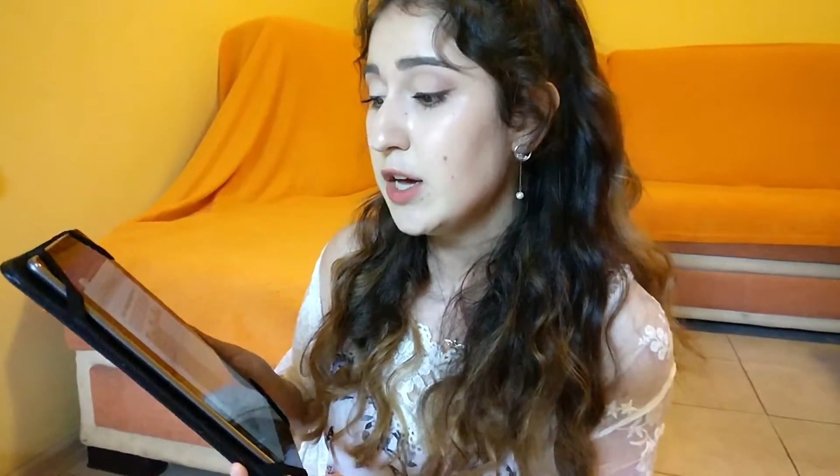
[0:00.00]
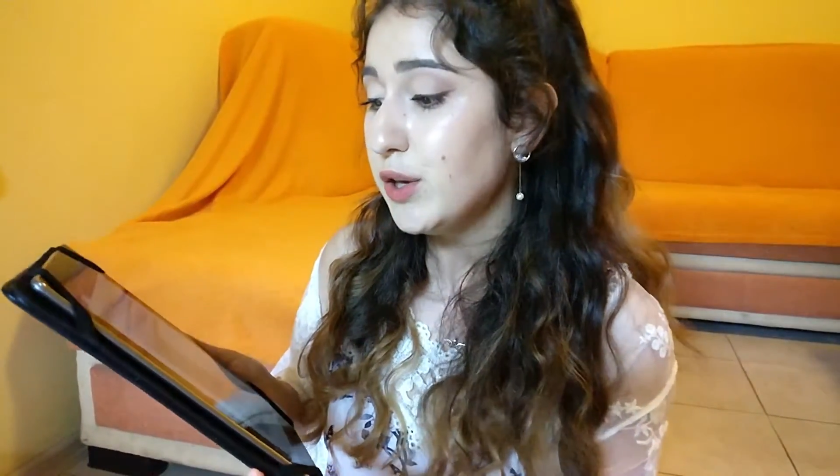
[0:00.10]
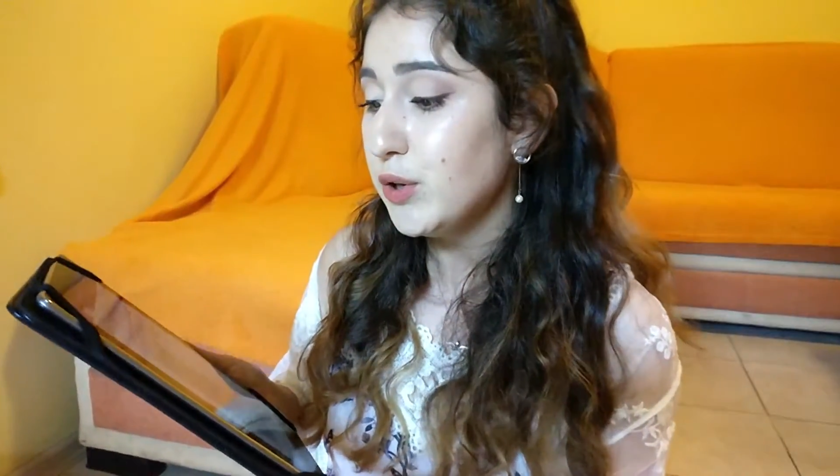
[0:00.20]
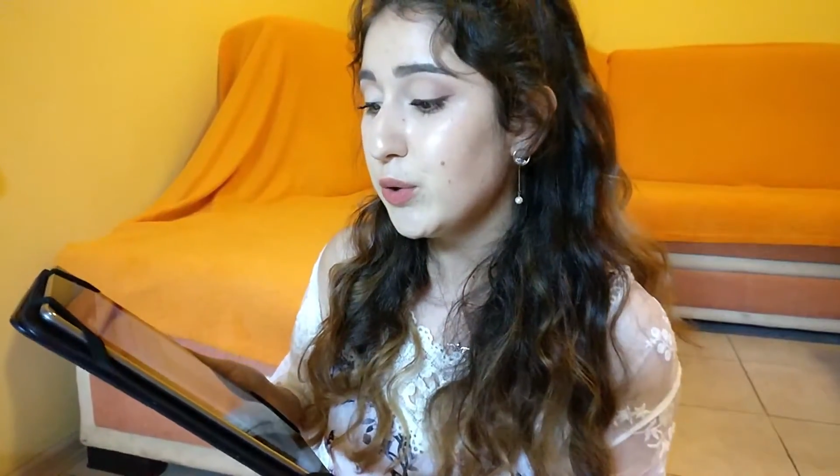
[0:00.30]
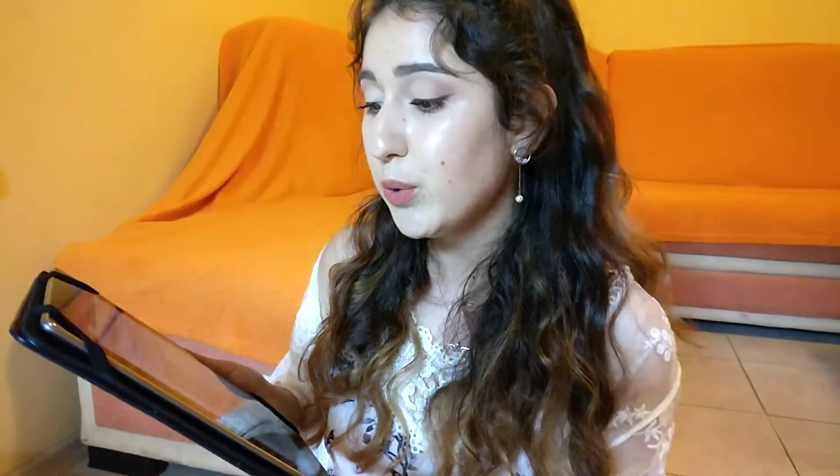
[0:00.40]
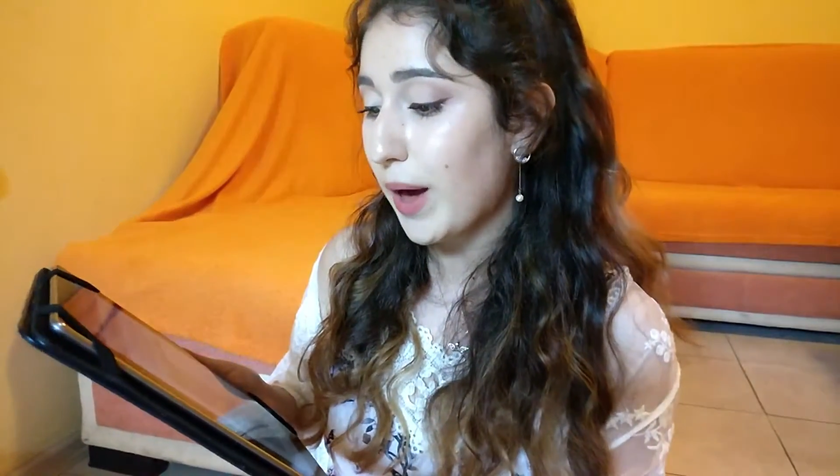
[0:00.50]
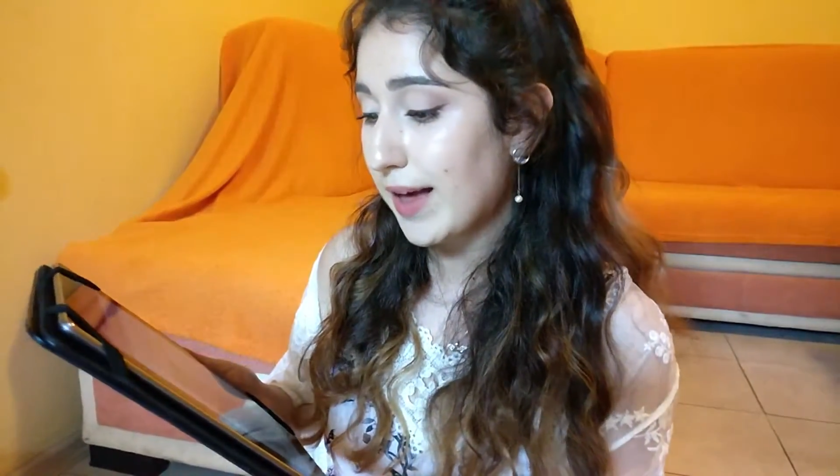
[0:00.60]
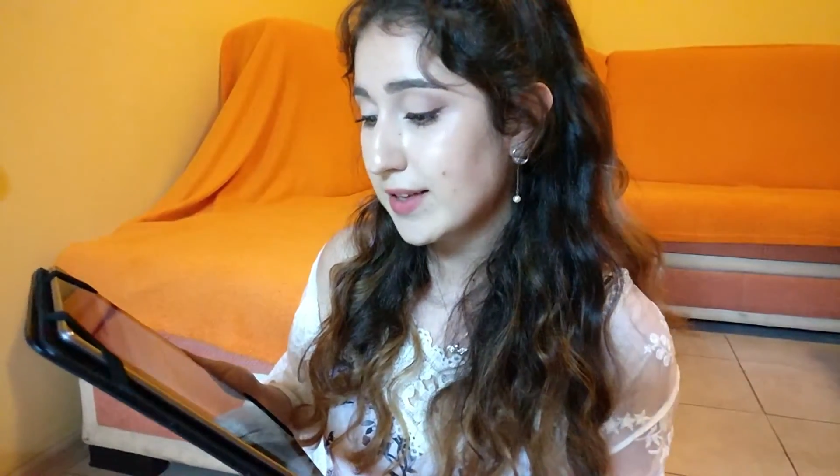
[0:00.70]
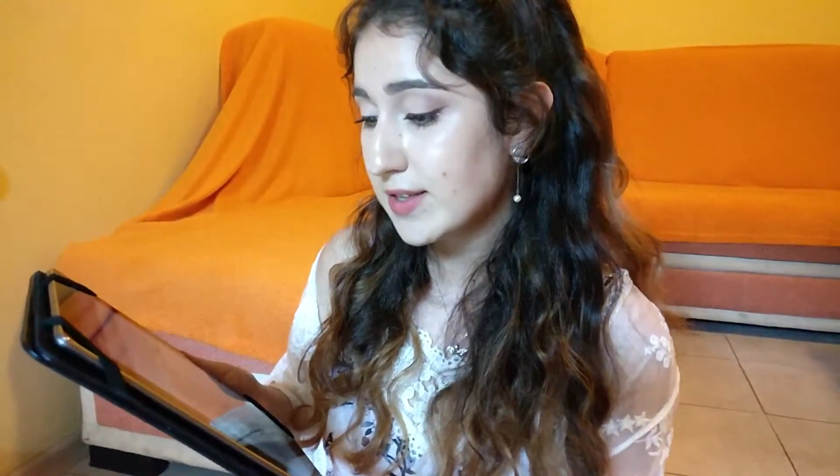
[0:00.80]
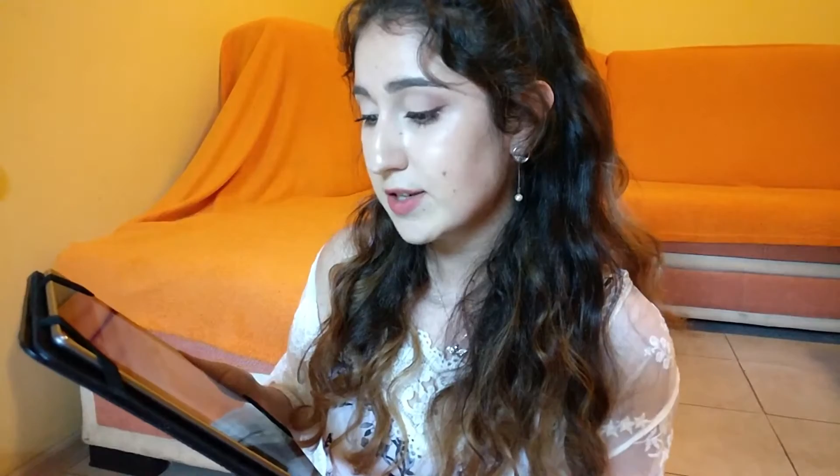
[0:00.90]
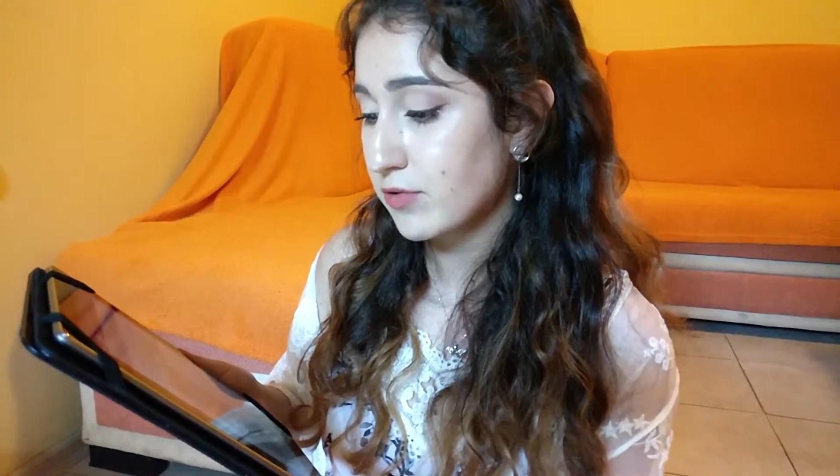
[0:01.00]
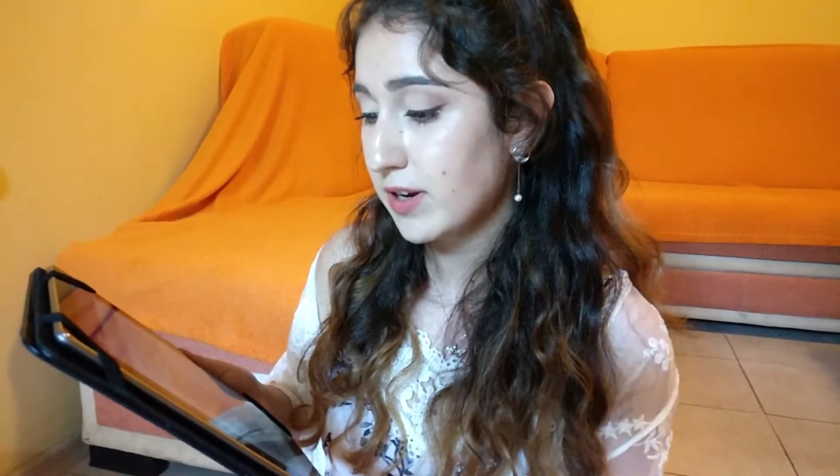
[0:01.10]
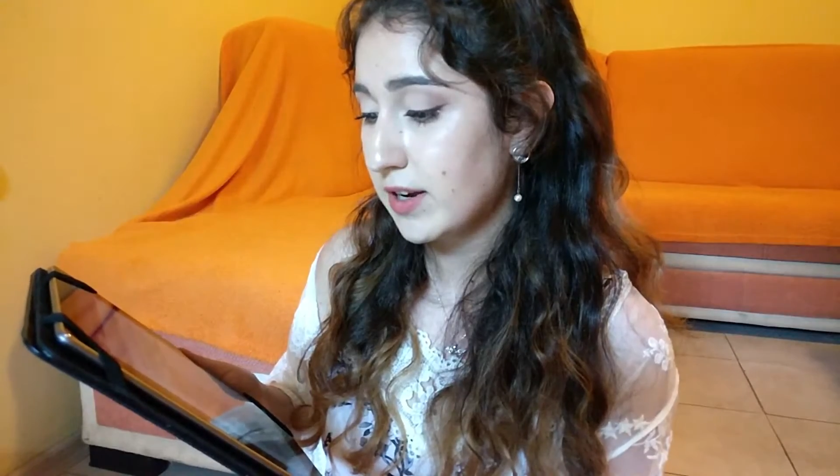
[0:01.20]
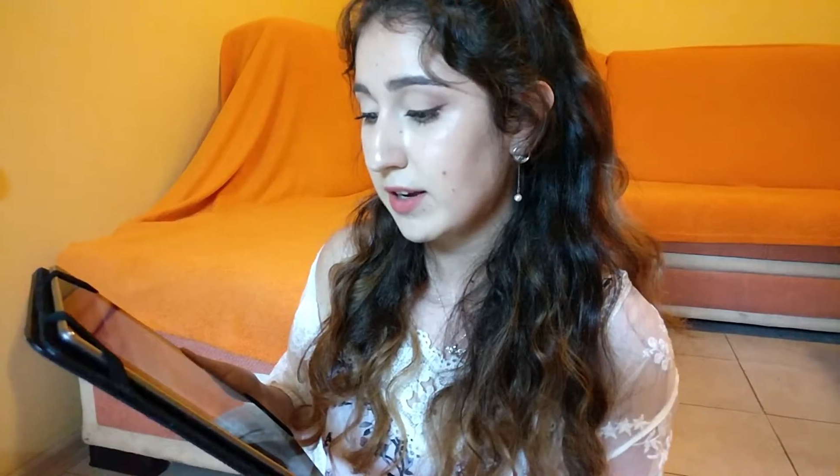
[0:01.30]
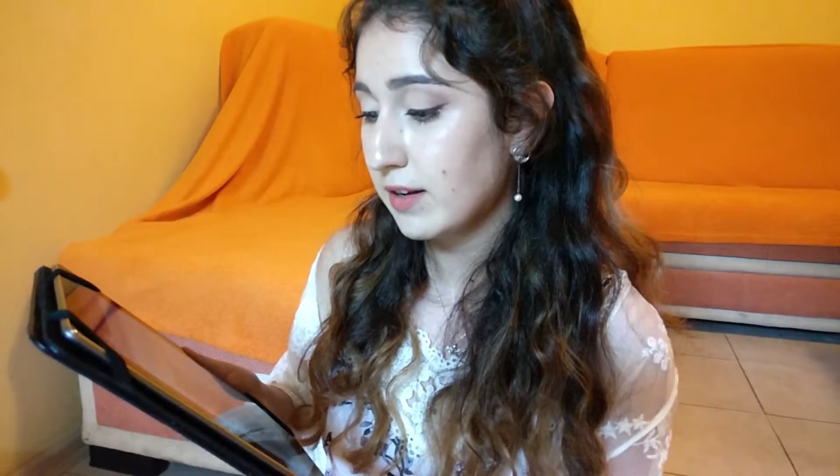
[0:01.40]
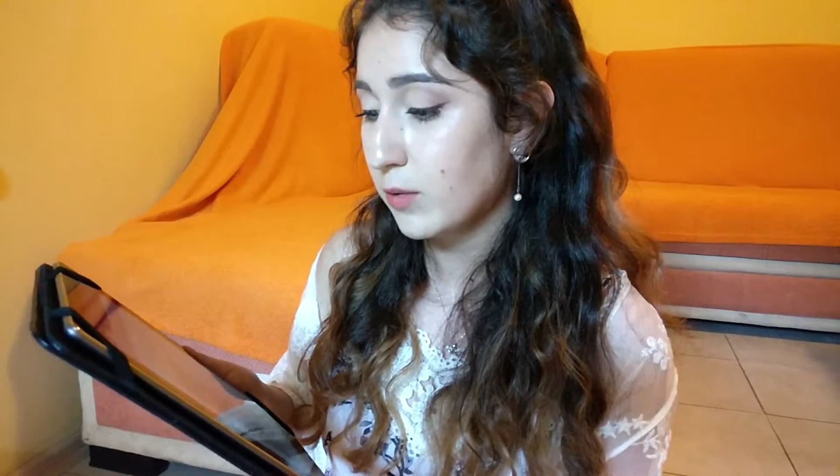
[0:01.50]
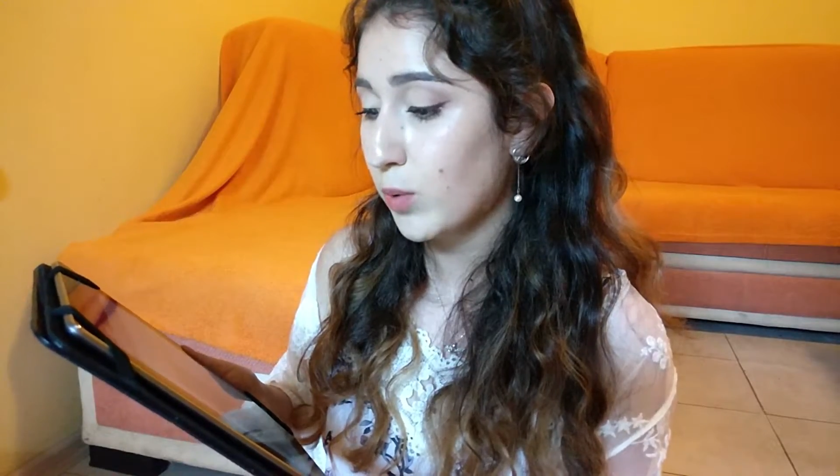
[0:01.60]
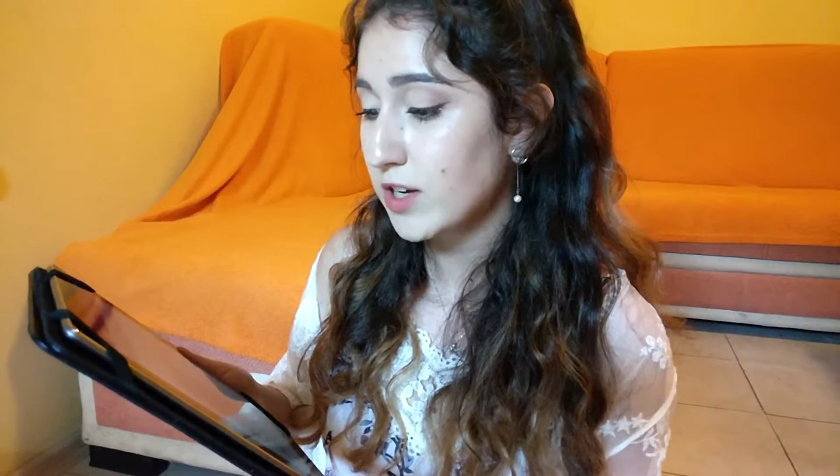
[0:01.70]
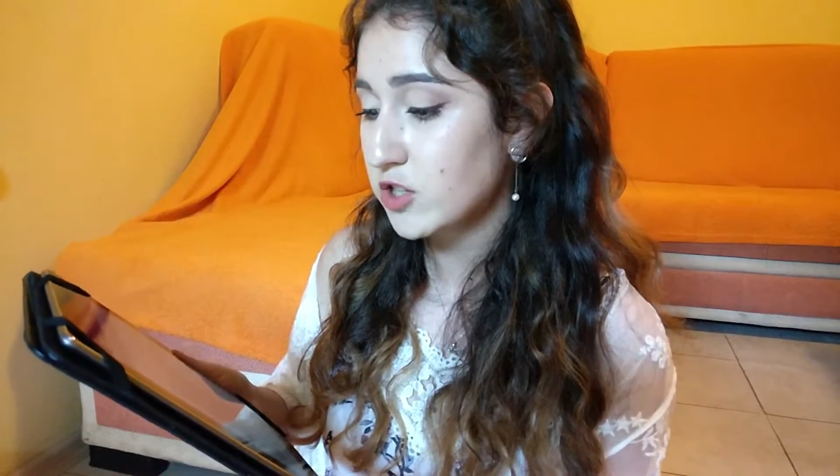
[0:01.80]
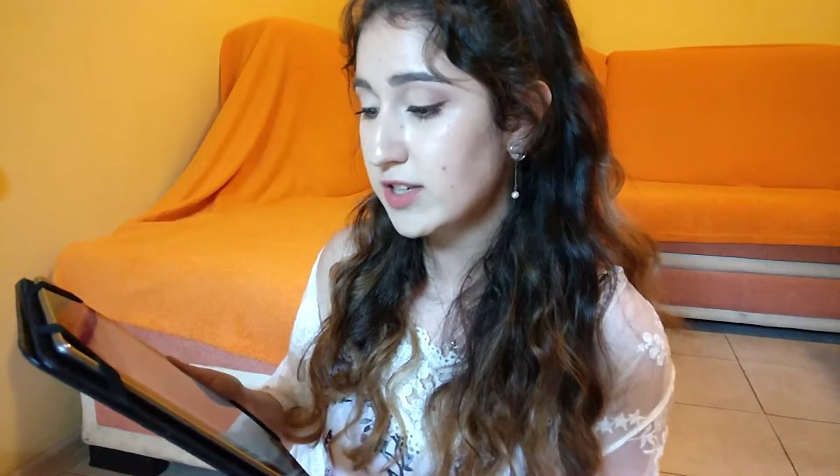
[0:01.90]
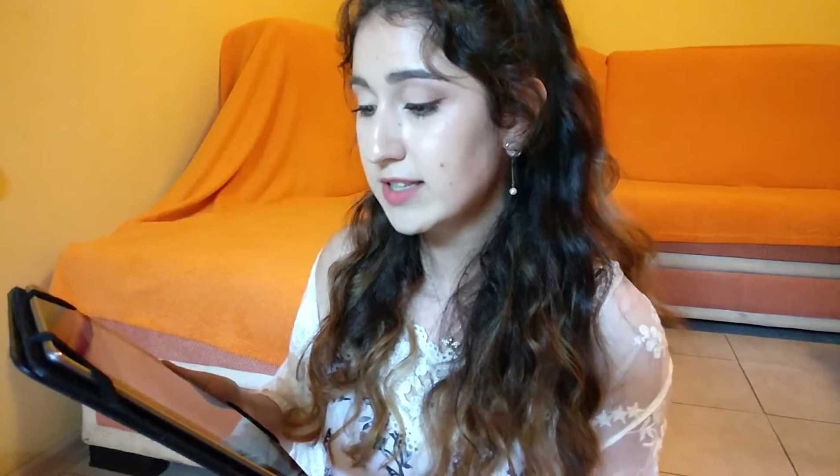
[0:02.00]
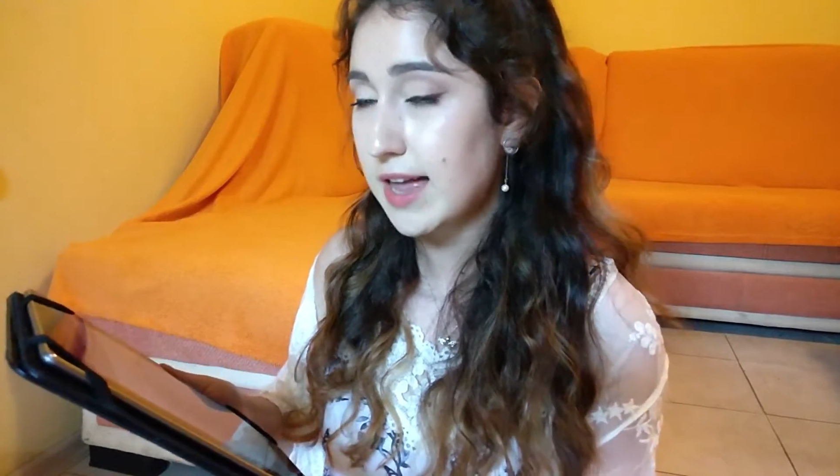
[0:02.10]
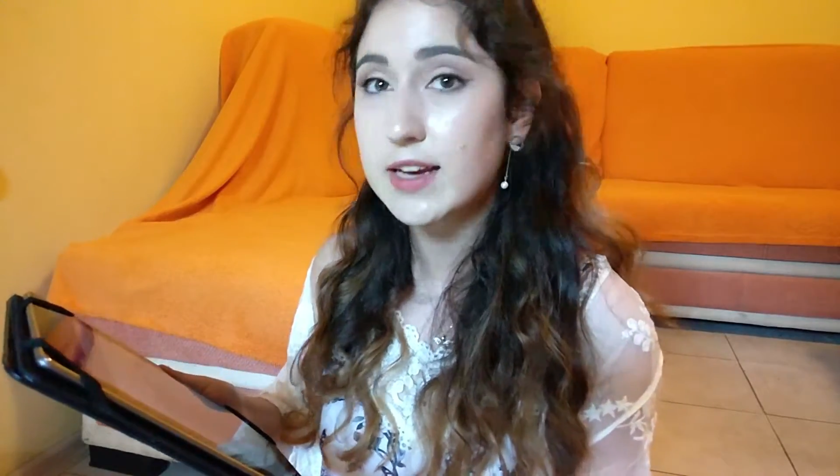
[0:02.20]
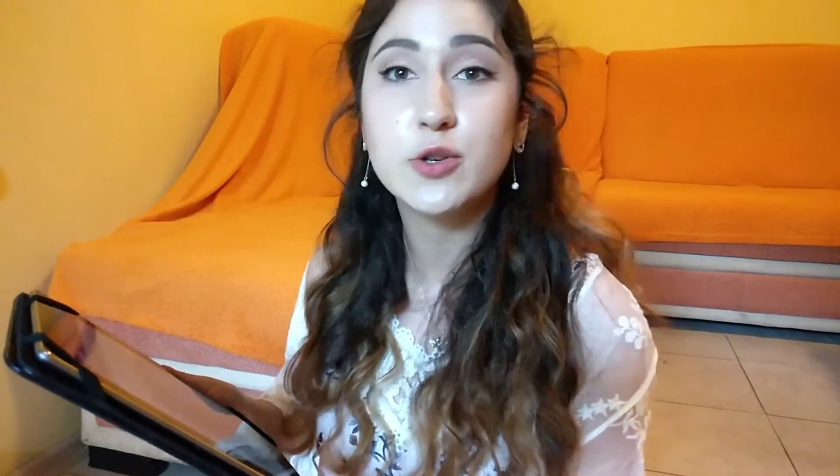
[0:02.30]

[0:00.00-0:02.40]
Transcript: you answering questions like,